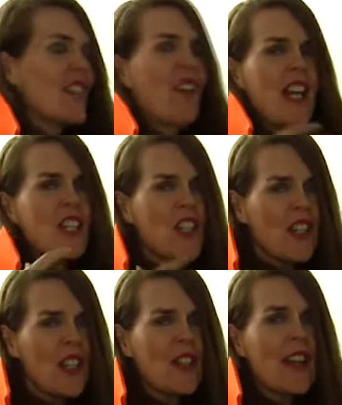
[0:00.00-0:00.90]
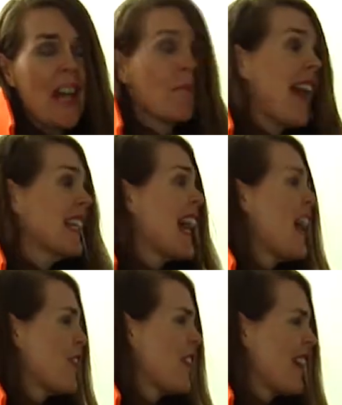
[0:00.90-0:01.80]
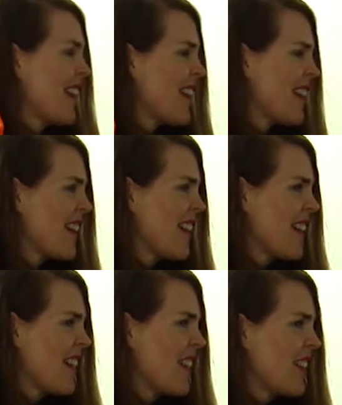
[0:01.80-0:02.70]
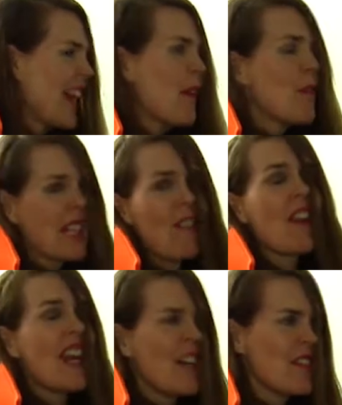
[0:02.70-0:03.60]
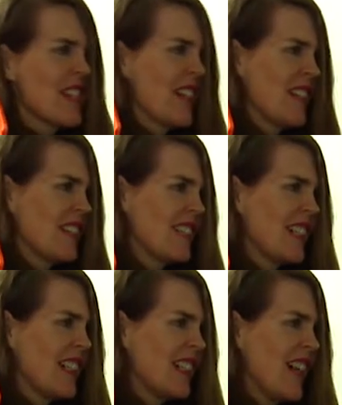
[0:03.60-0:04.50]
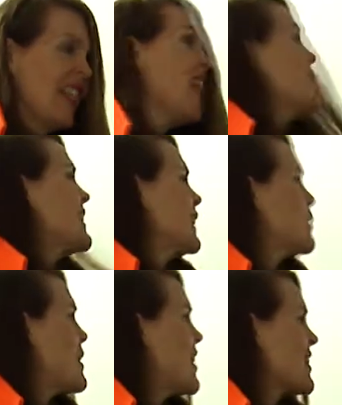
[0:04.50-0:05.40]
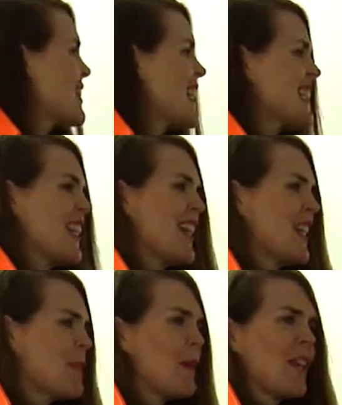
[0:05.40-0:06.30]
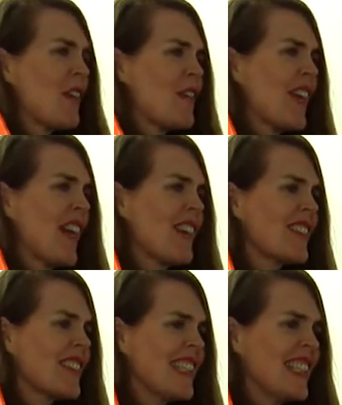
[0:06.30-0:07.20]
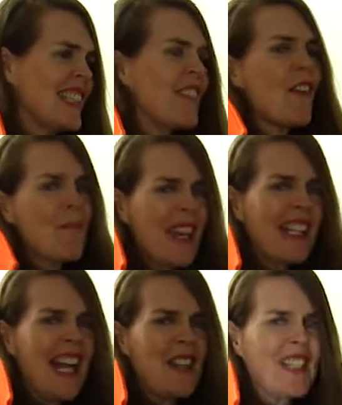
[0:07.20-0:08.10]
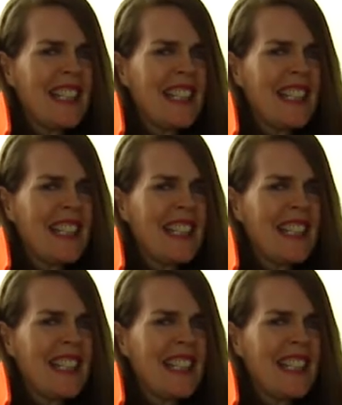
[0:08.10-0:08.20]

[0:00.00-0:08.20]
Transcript: if I knew, had met Kathy, that I would have loved her. And every single person has said that to me without fail. If I met Kathy,